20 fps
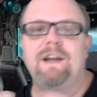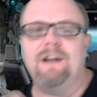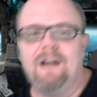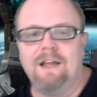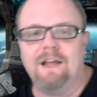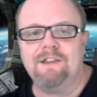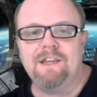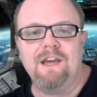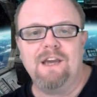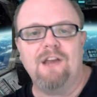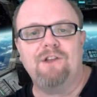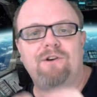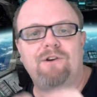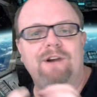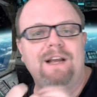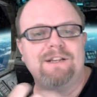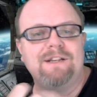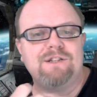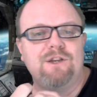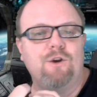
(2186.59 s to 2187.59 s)
and on the other it
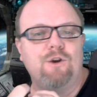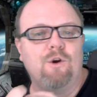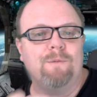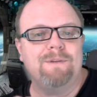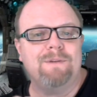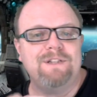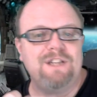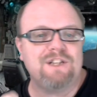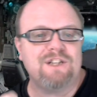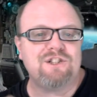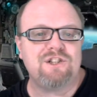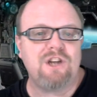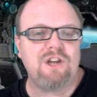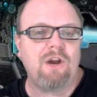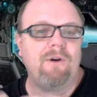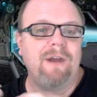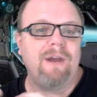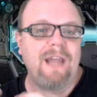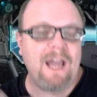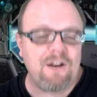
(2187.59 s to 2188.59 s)
has the Urban
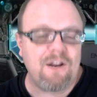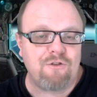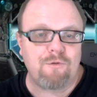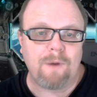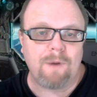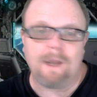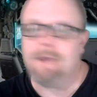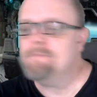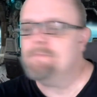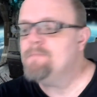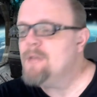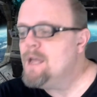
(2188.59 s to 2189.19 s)
Dictionary entry.